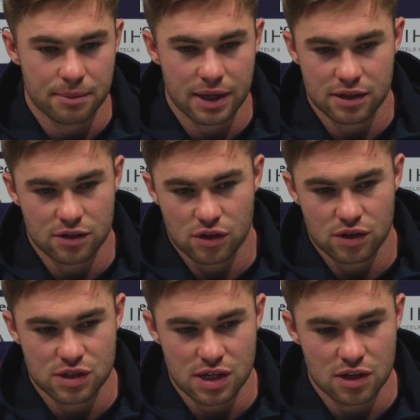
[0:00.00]
And you can
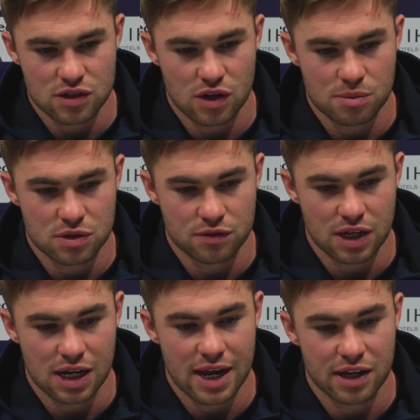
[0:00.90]
see in terms of the
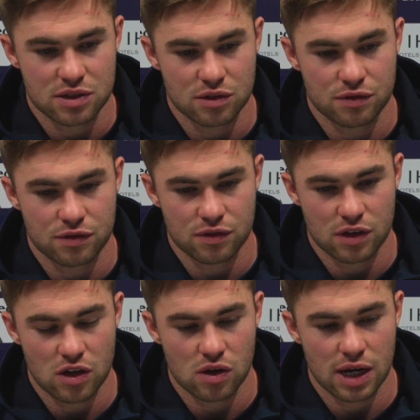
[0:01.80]
collective, the
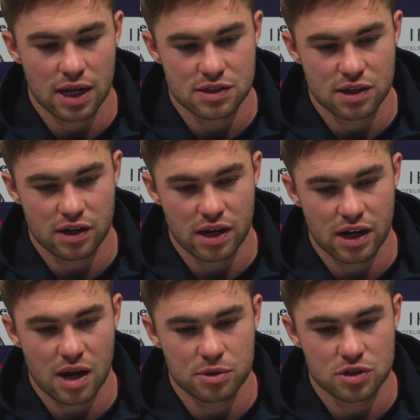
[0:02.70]
young lads that are getting
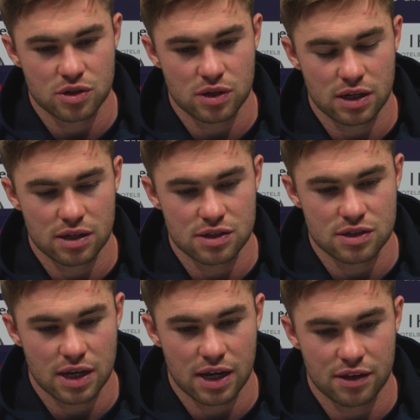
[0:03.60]

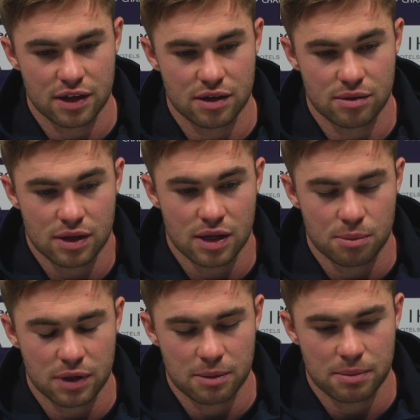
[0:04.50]
opportunities and then
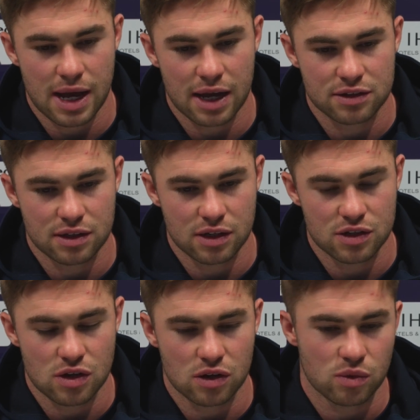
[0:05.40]
being backed, and you
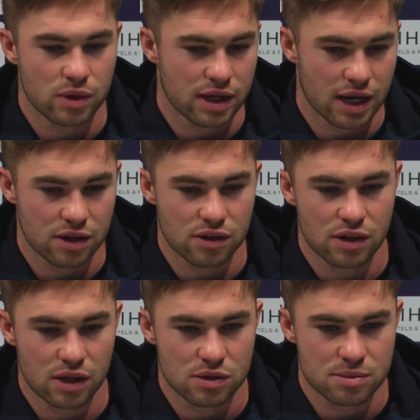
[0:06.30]
saw at the weekend, I
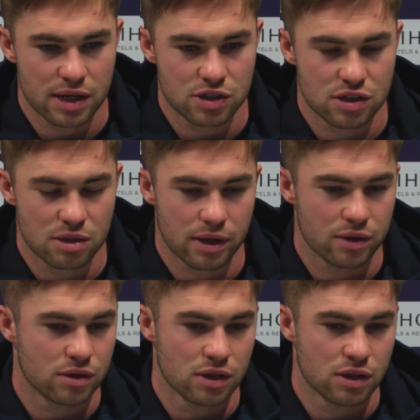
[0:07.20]
think it was mentioned about